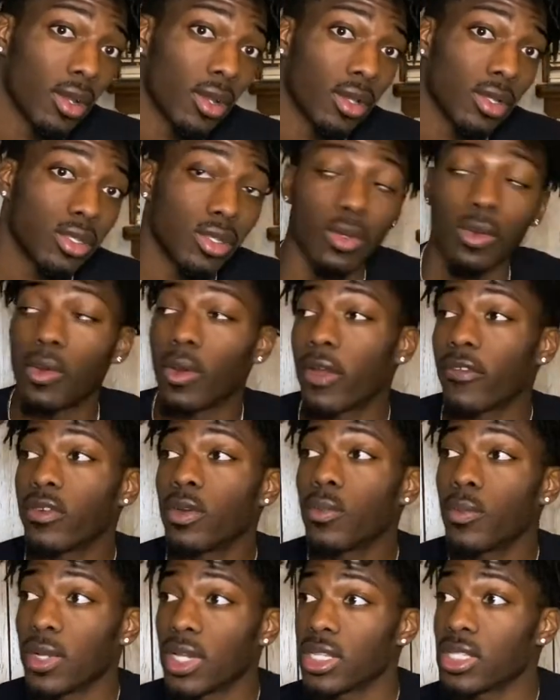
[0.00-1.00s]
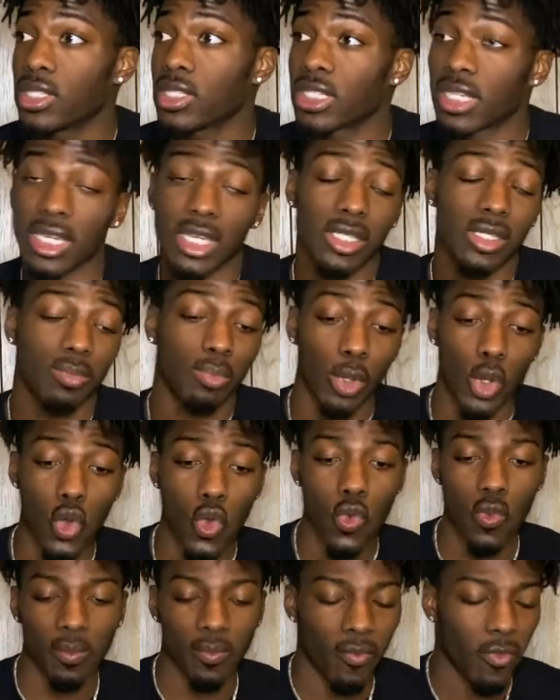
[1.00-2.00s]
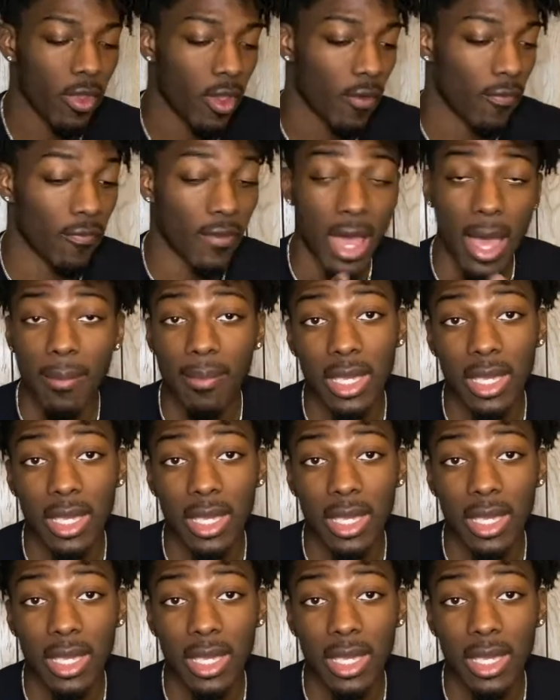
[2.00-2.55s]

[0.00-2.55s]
So whoever wins gets, boom, five